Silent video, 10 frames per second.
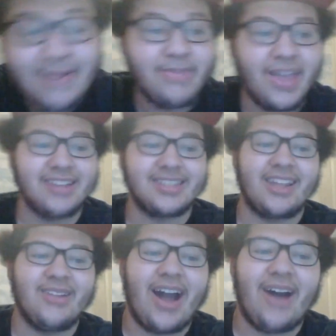And it's like
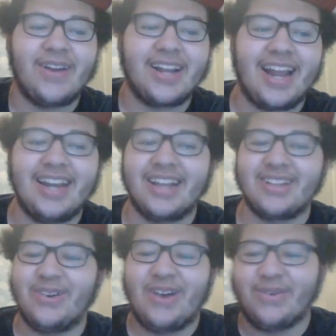you know how and he had to
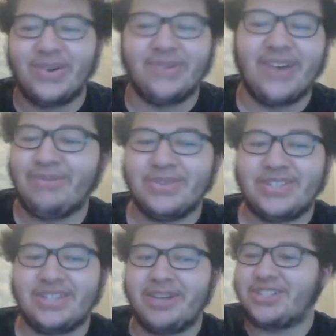learn how to rewrite pretty
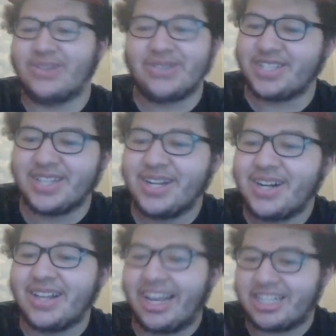much to make sure it doesn't
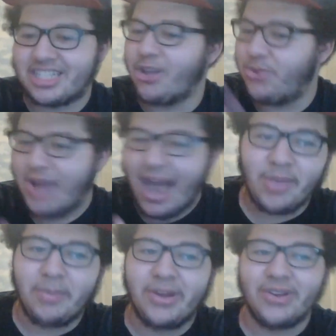like slow
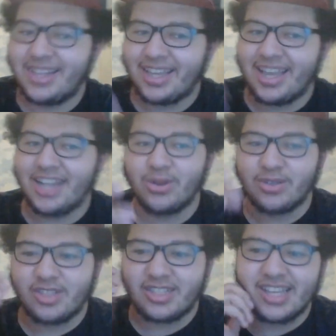down the middle. He had to make sure
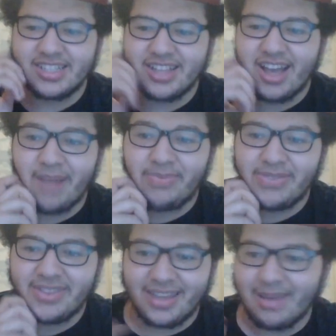it stays uh, up
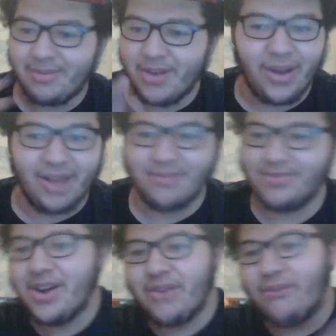keep going.
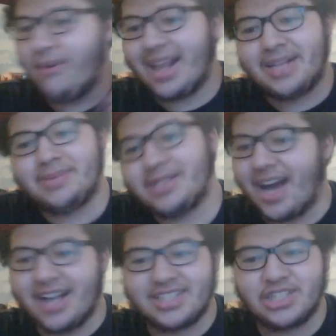Ryan has been
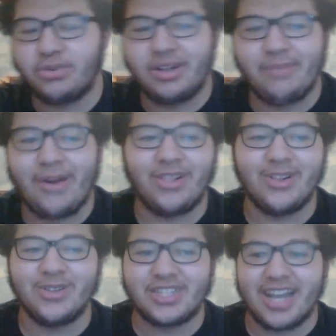constantly tweeting about
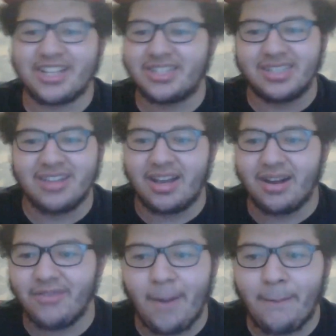little sketches he's
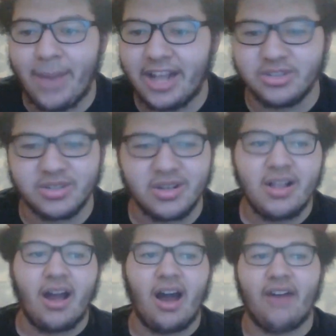done of, of pages
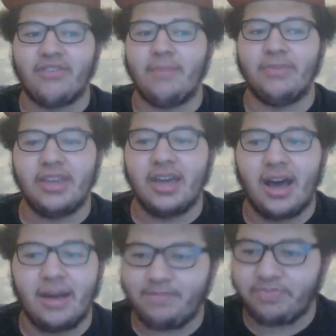uh, from the
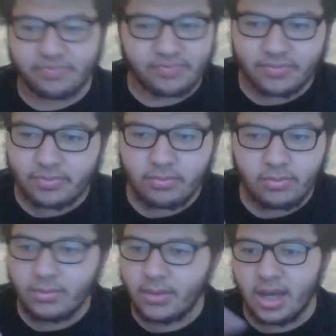um,
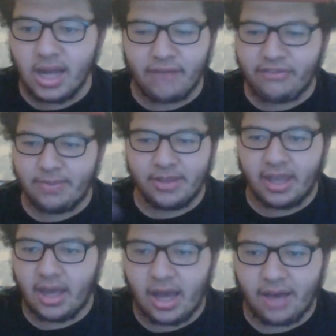uh, from
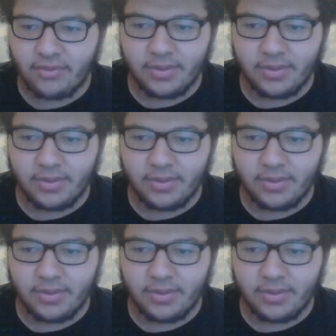the uh, from